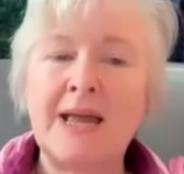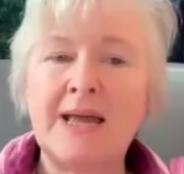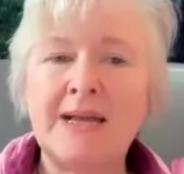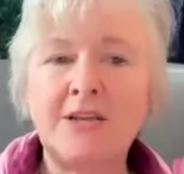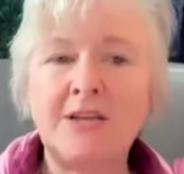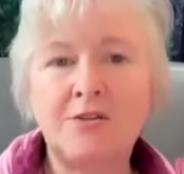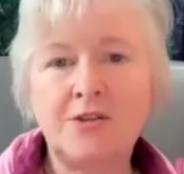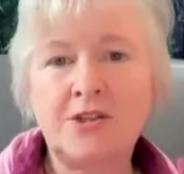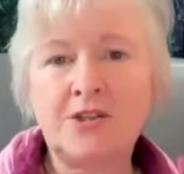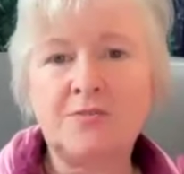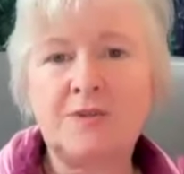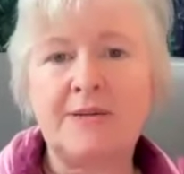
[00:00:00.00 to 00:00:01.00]
And it
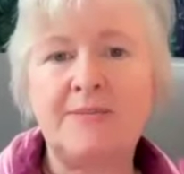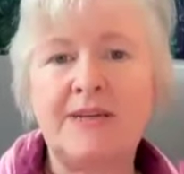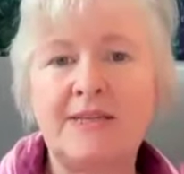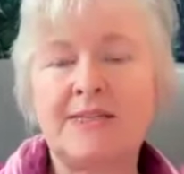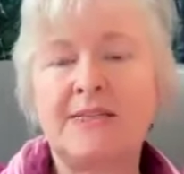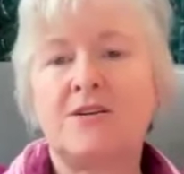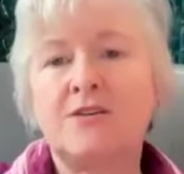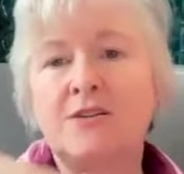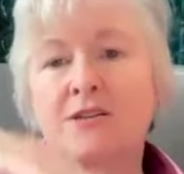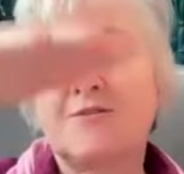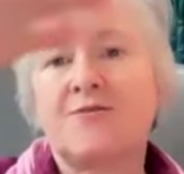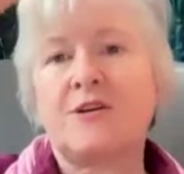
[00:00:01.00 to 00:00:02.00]
used to be because the
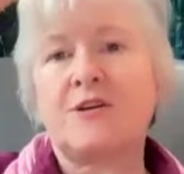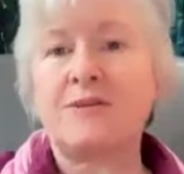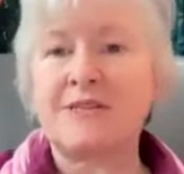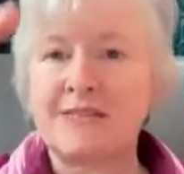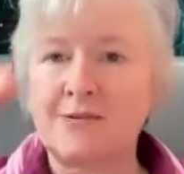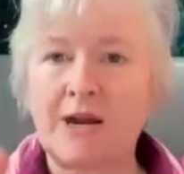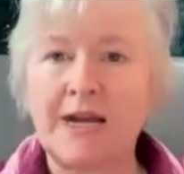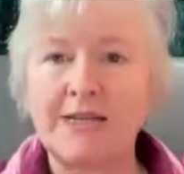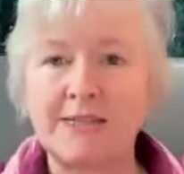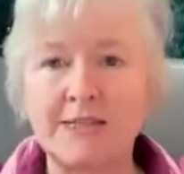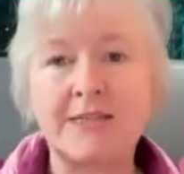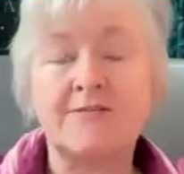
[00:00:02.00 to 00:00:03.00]
earth's frequency
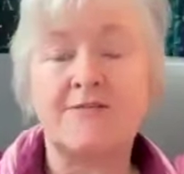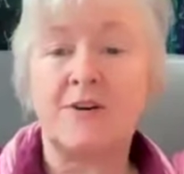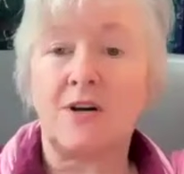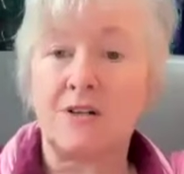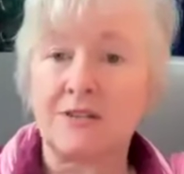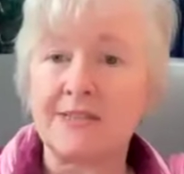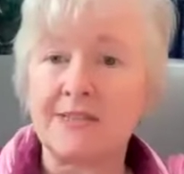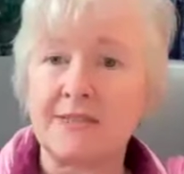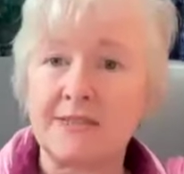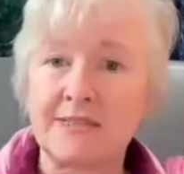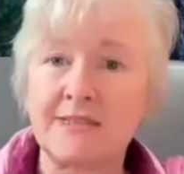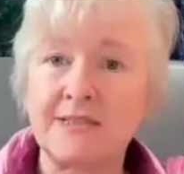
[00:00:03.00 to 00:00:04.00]
rises and falls in
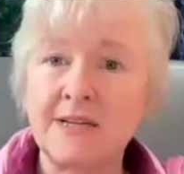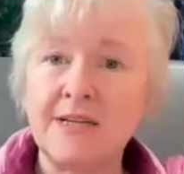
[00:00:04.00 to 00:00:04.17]
these,